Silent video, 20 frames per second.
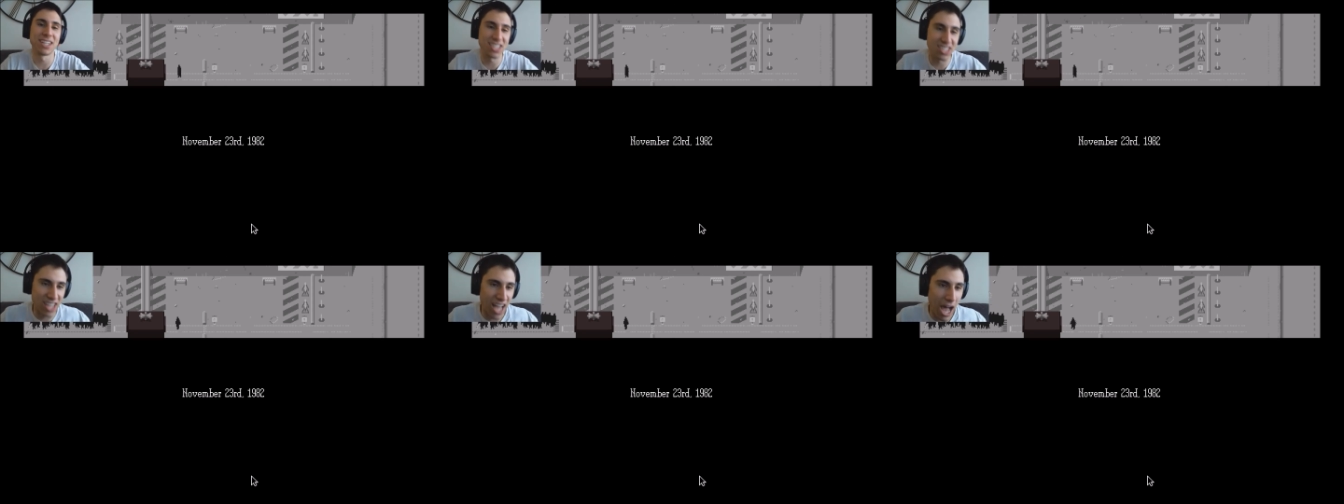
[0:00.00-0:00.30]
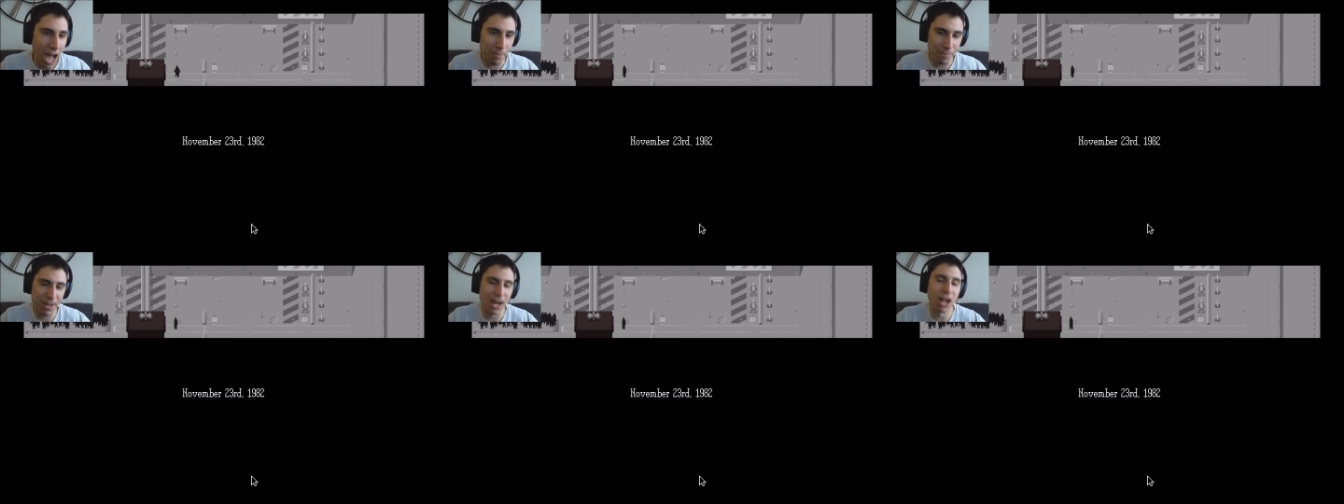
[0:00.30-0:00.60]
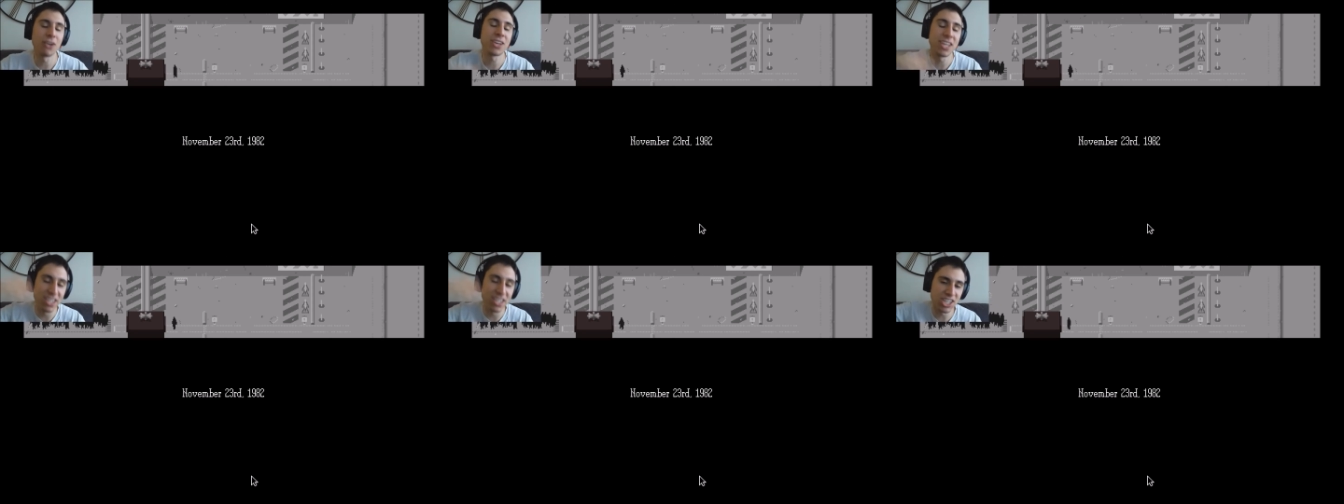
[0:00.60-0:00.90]
to stop and
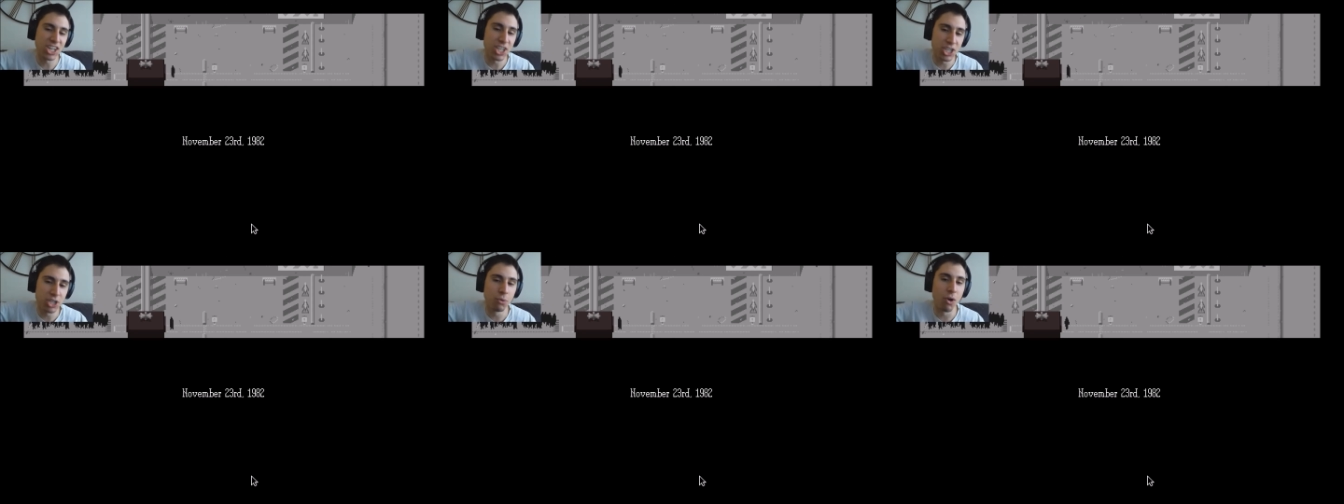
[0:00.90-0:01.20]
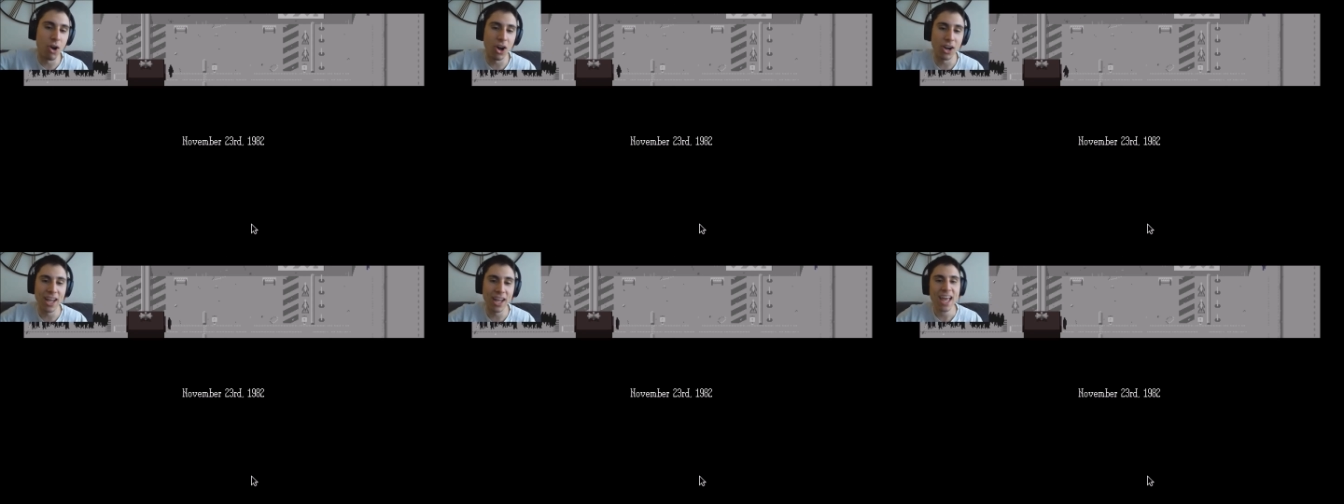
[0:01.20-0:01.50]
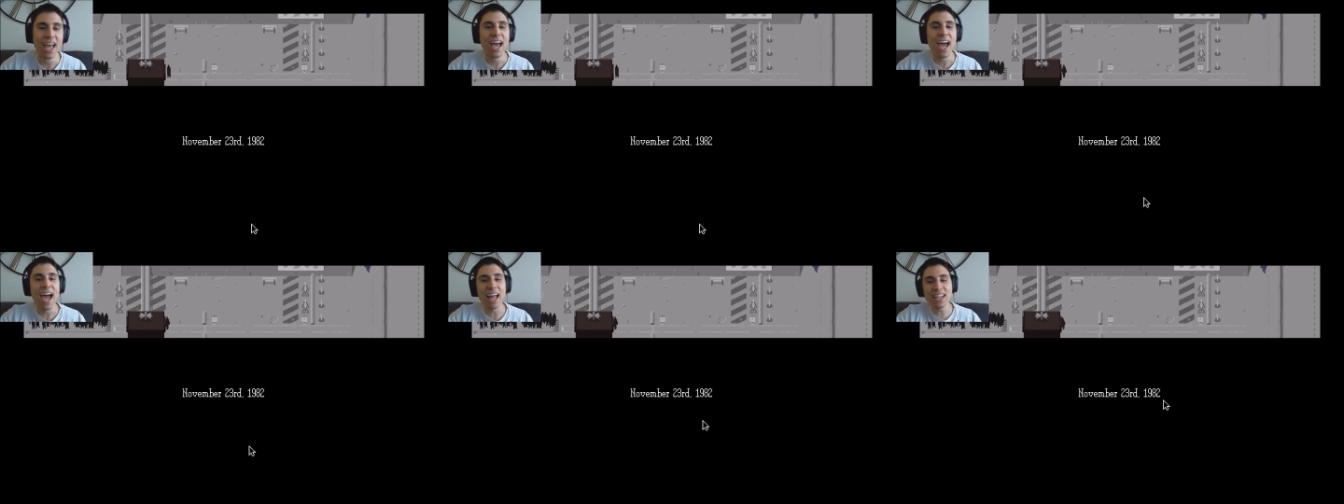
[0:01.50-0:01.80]
I'll continue on.
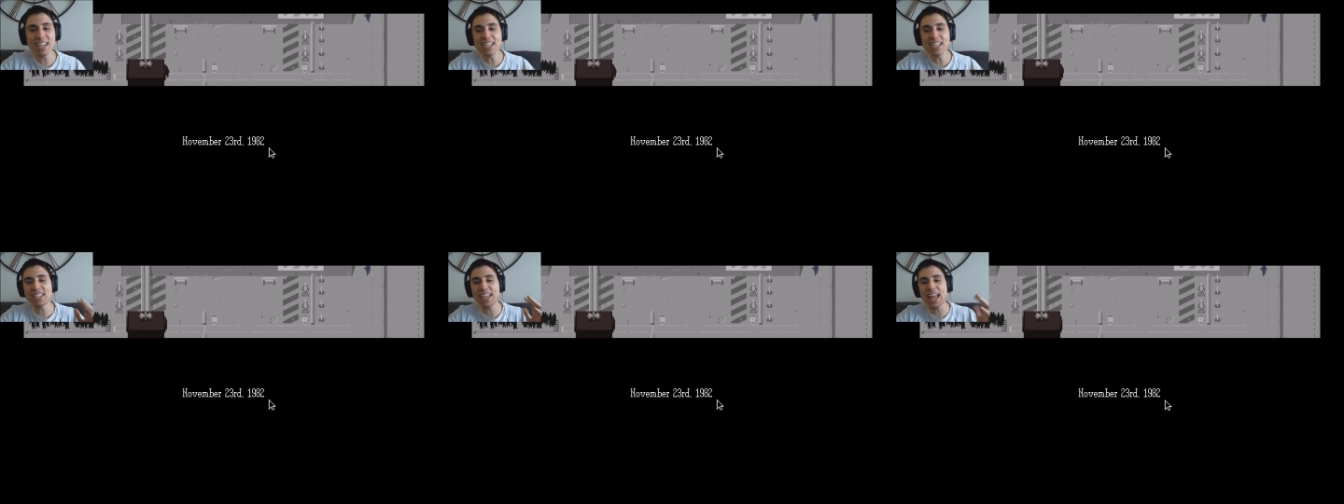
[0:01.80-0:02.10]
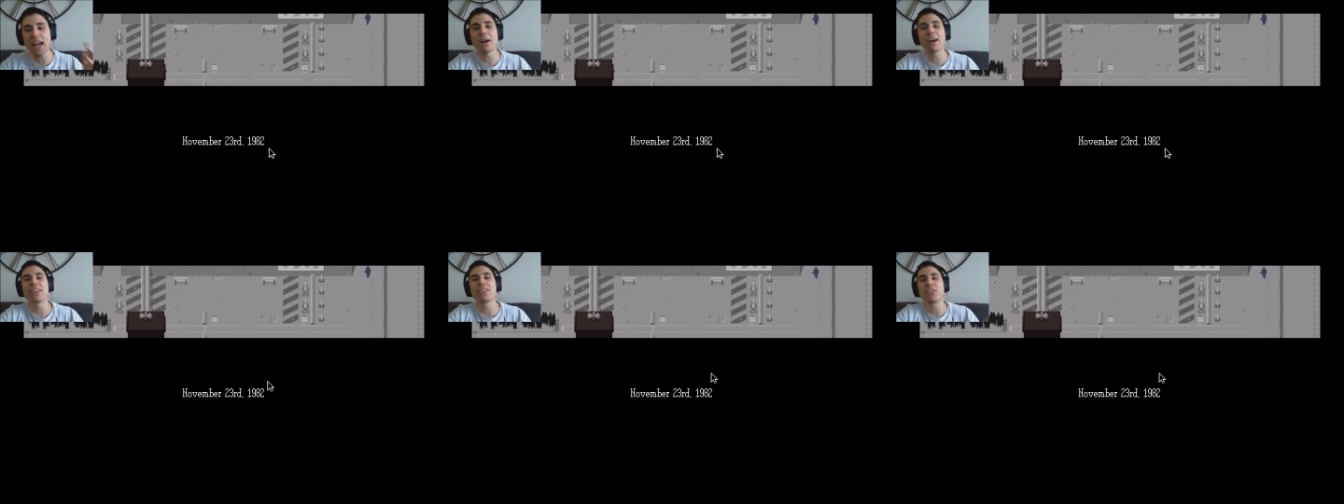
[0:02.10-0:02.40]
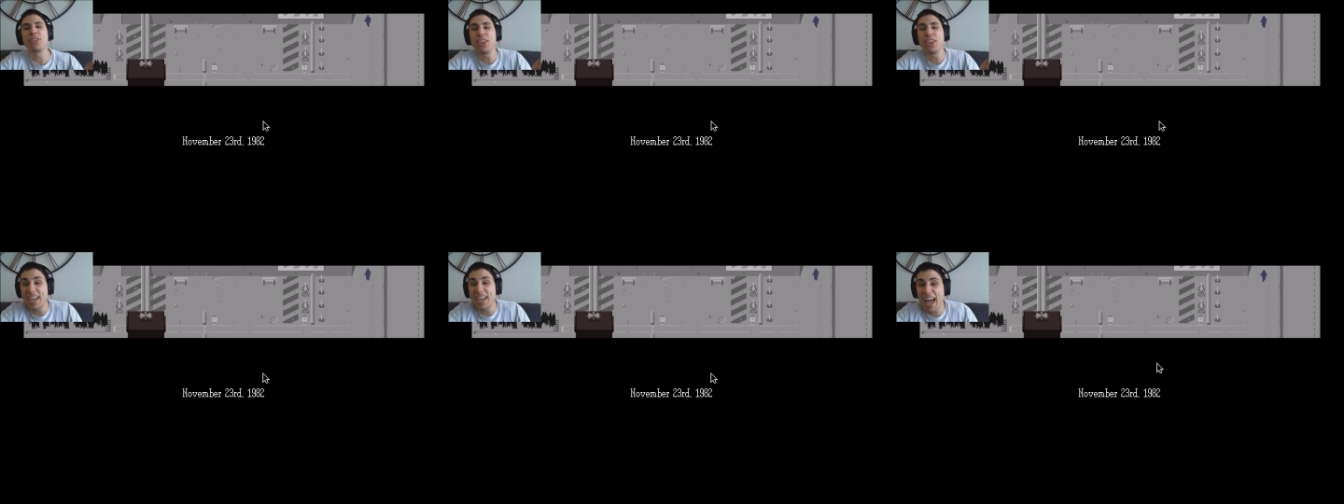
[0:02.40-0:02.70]
At least now I
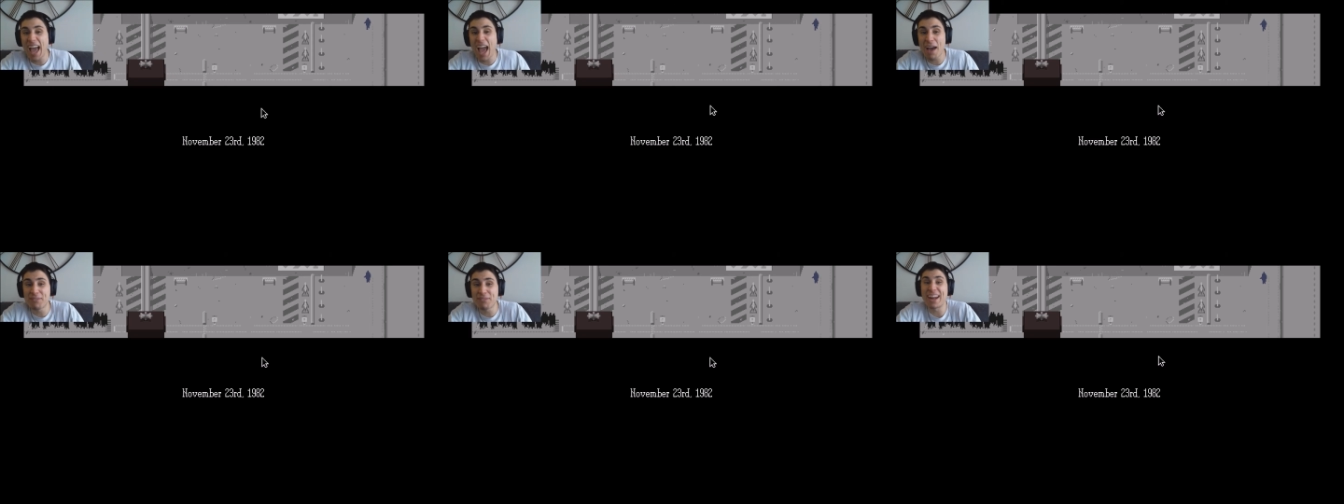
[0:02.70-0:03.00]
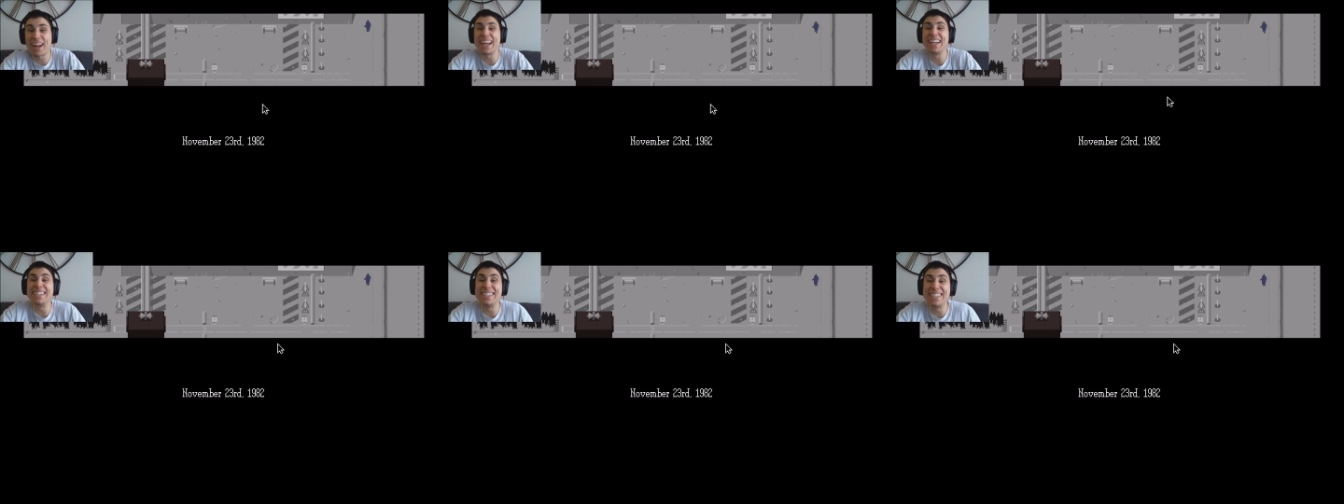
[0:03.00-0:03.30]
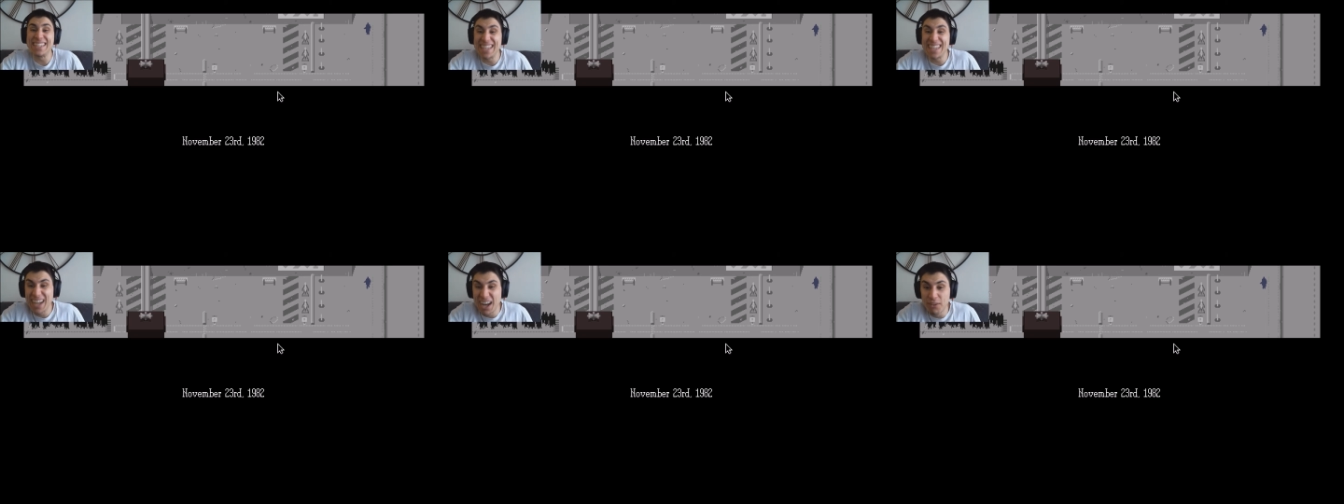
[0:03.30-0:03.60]
think I have an
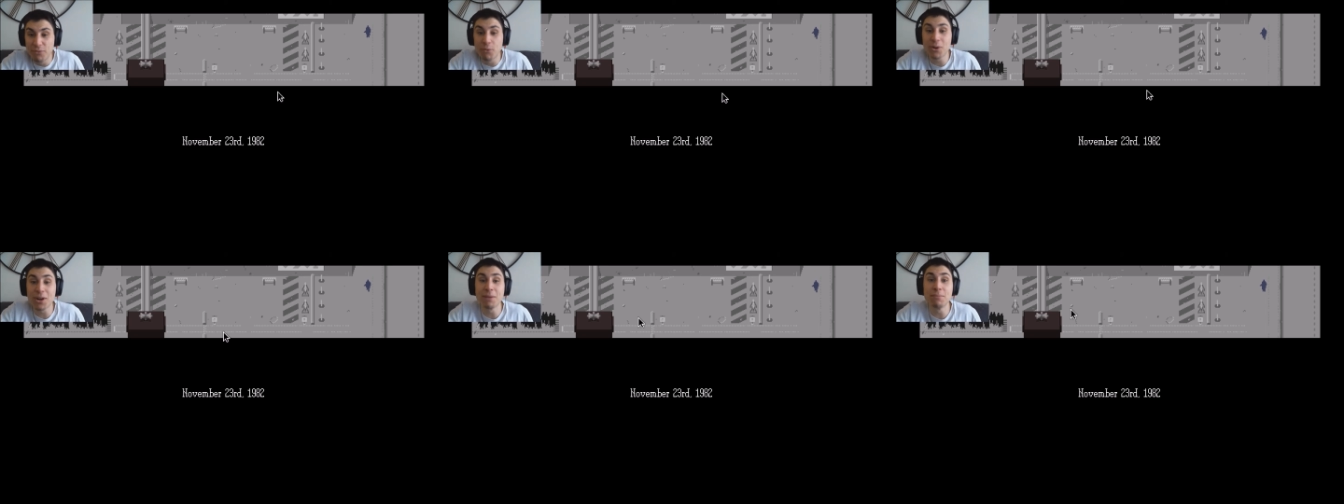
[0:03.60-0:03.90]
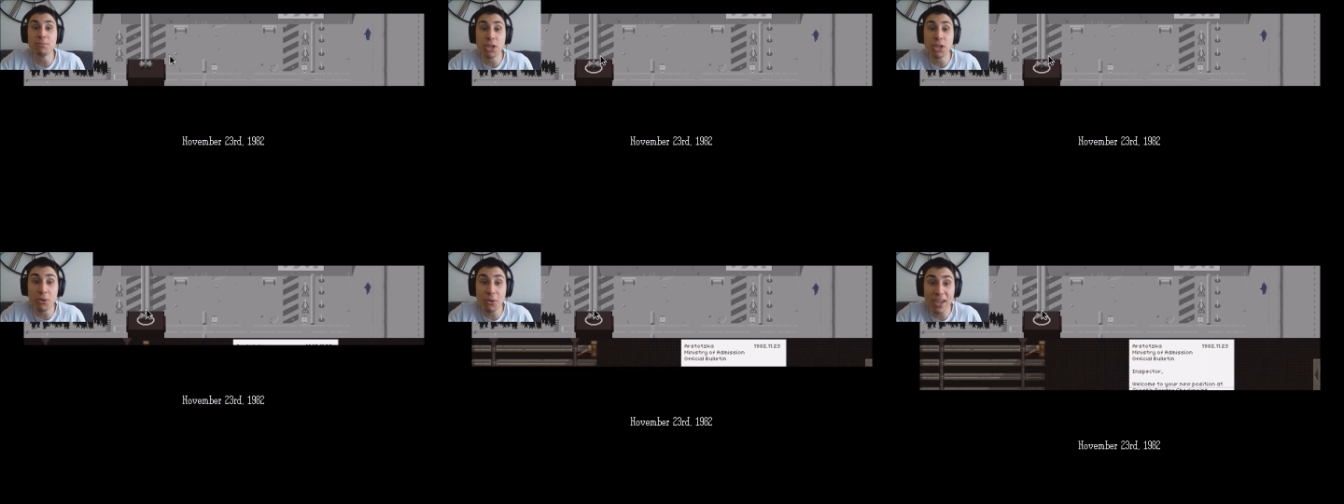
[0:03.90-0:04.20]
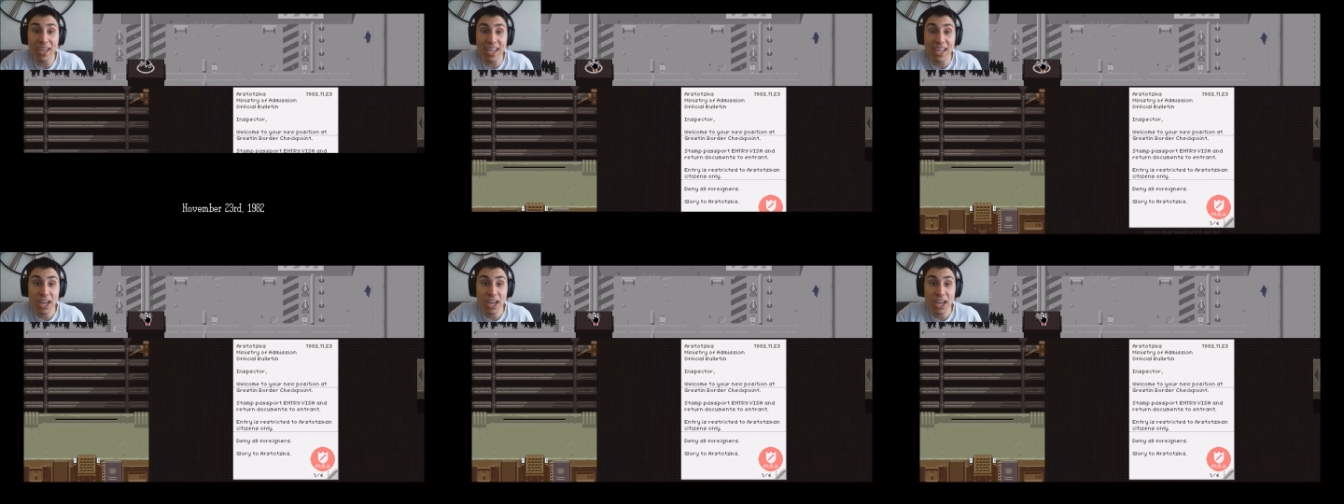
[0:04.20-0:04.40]
idea of what I'm doing.